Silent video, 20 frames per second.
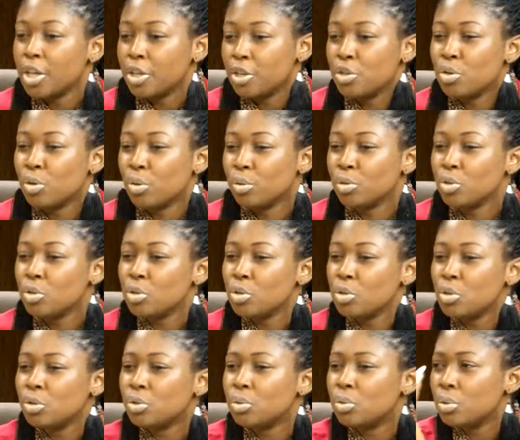You know, you,
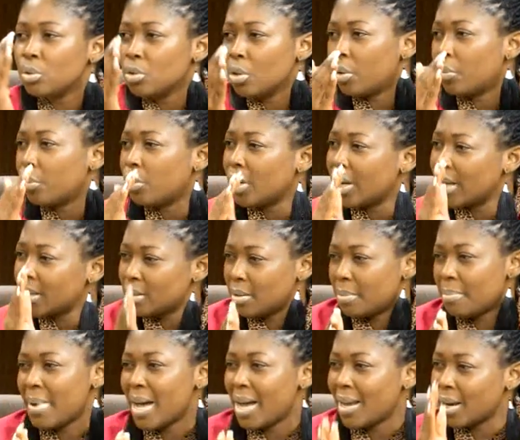you, do your role as a
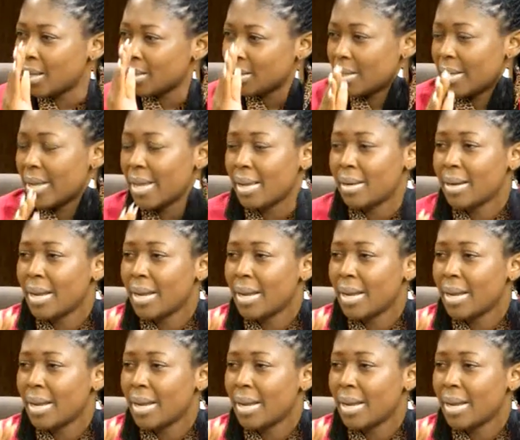man, as a head.